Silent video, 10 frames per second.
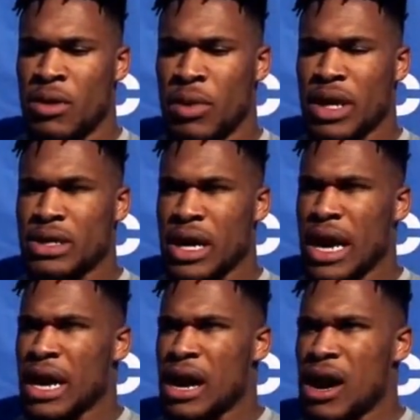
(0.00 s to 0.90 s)
we get to
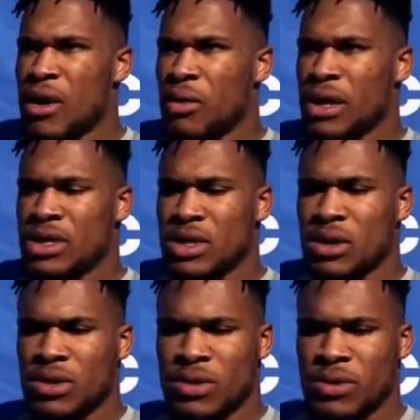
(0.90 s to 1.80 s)
hang out, we get to
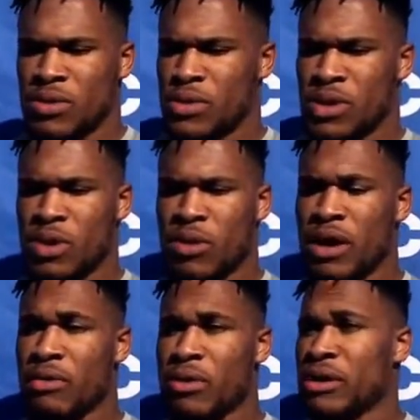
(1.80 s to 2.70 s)
go to, you know,
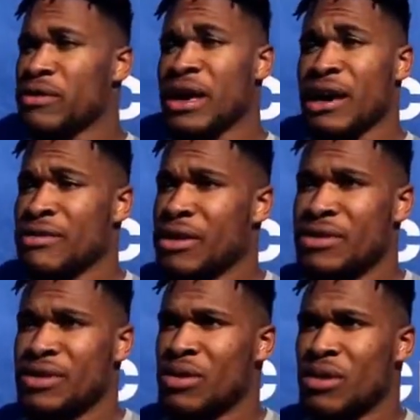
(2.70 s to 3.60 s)
whatever they have in
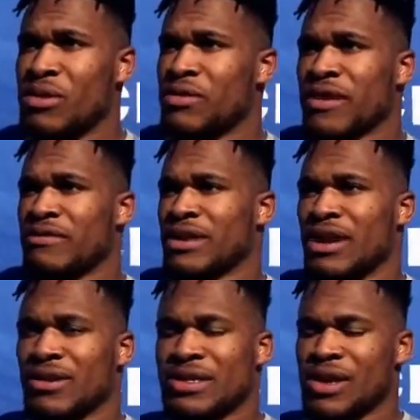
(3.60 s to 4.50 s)
Arizona, I don't know if they have a
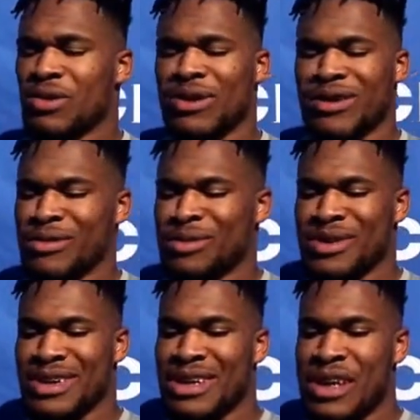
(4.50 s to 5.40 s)
downtown or whatever,
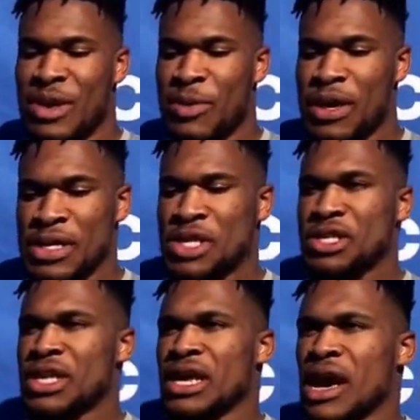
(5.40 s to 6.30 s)
but we get to
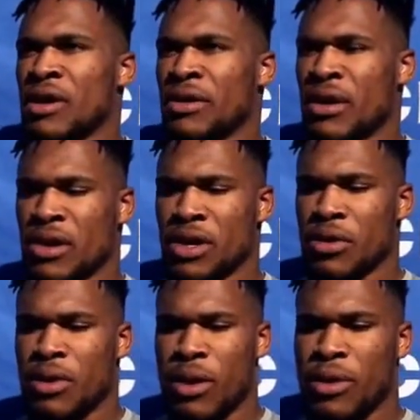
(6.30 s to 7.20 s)
just get out, you
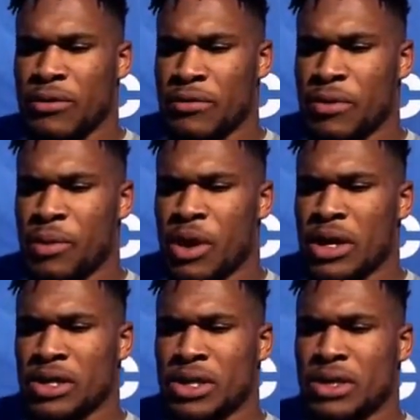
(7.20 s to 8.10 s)
know, away from
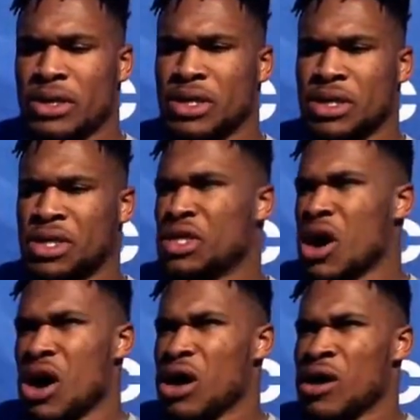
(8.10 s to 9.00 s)
football and just
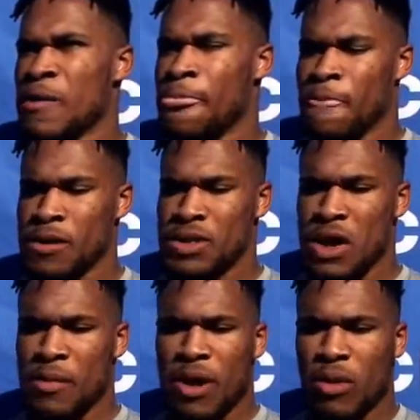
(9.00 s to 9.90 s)
talk
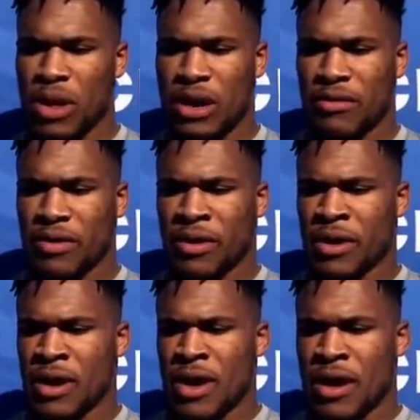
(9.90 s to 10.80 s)
about whatever.
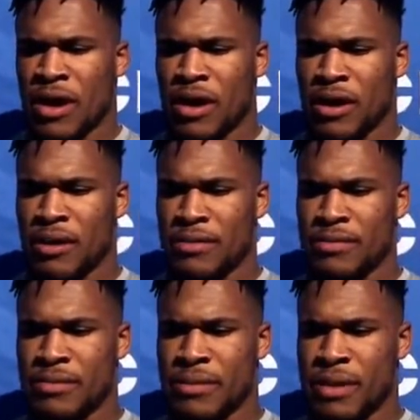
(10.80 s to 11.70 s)

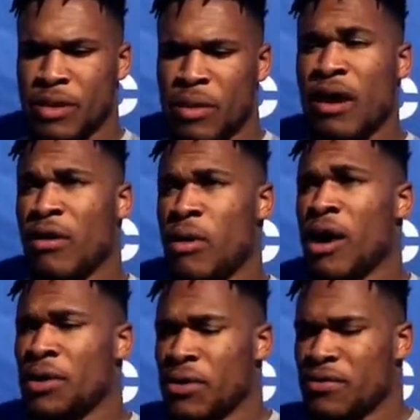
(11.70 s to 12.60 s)

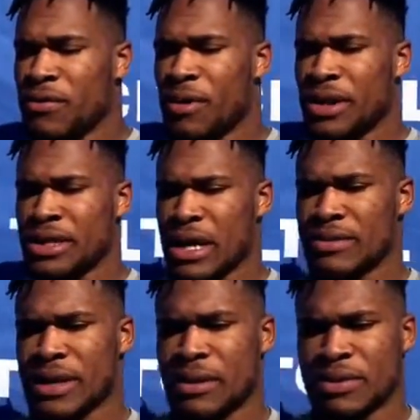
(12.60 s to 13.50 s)
While doing football at the
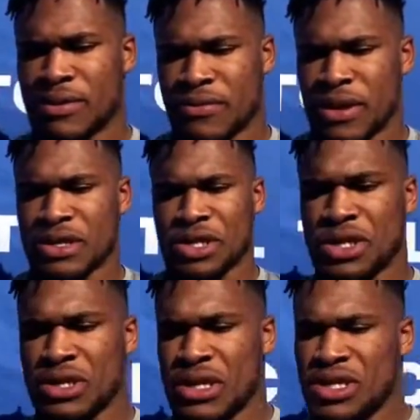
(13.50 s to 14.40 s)
same time. So for us,
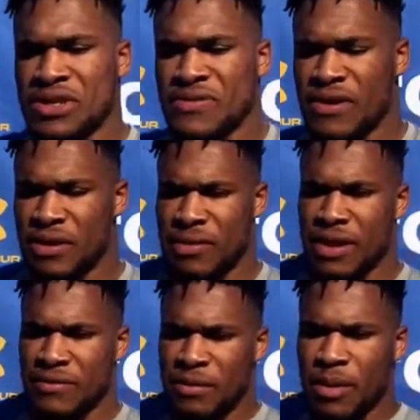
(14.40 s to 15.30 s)
just fun,
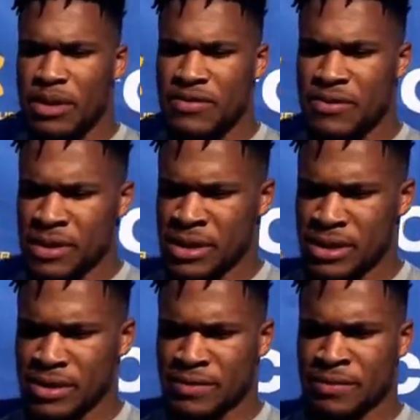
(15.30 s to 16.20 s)
man. Football is fun,
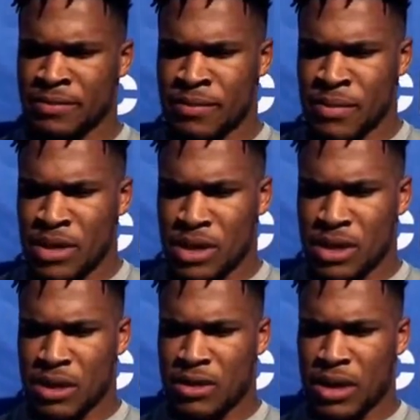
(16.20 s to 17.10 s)

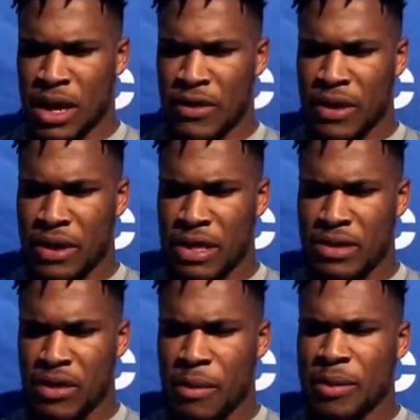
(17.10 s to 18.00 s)
you know, and I think
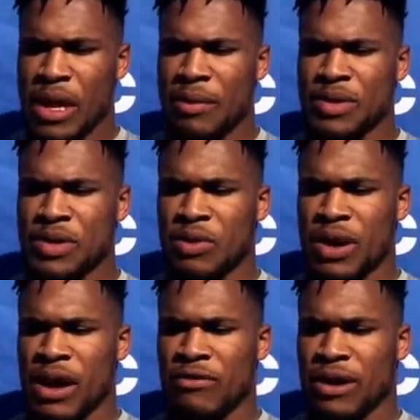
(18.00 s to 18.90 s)
that's a great opportunity
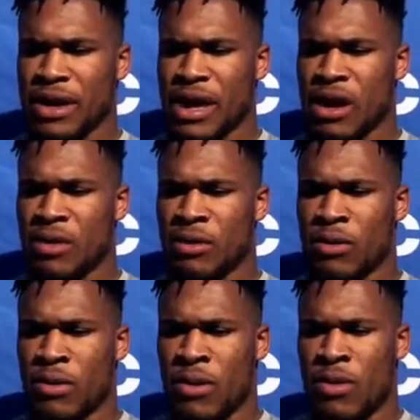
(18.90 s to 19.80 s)
we have right now
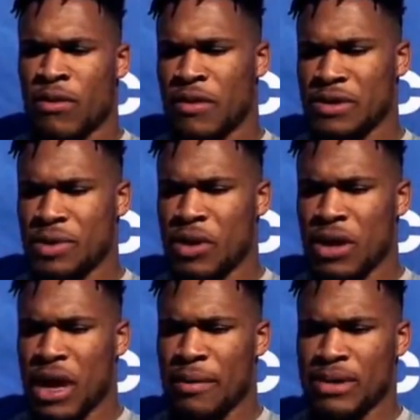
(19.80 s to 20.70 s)
with this bowl
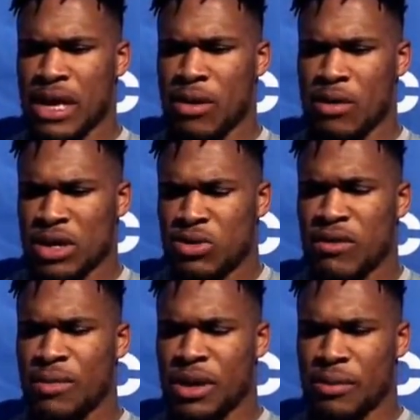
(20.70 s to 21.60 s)
game, is that, because we
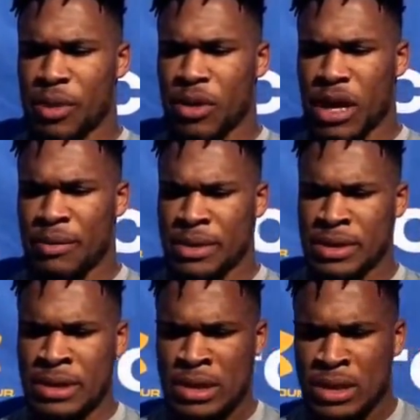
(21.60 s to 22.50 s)
haven't been in a bowl game
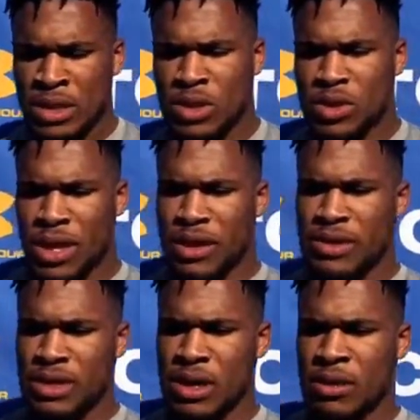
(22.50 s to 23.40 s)
in 2
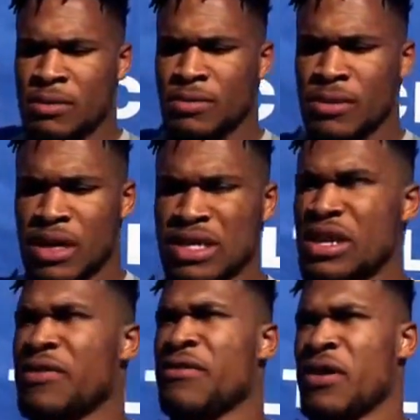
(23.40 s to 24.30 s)
years, so it's
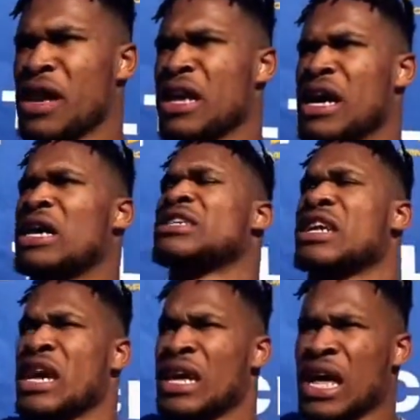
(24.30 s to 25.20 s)
different for a lot of guys.
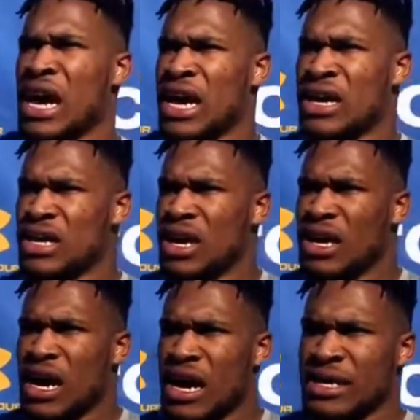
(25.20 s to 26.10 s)
Like, a lot of
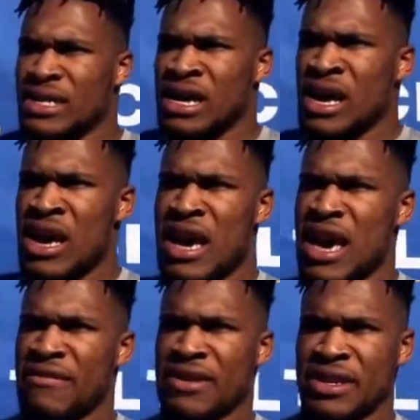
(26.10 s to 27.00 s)
young guys
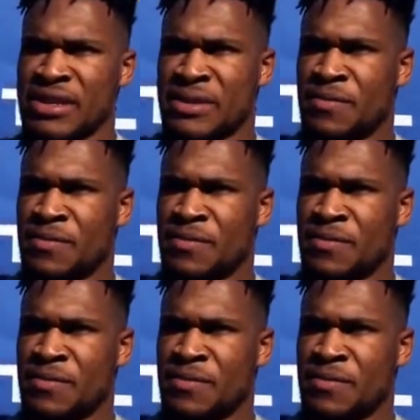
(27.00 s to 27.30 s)
haven't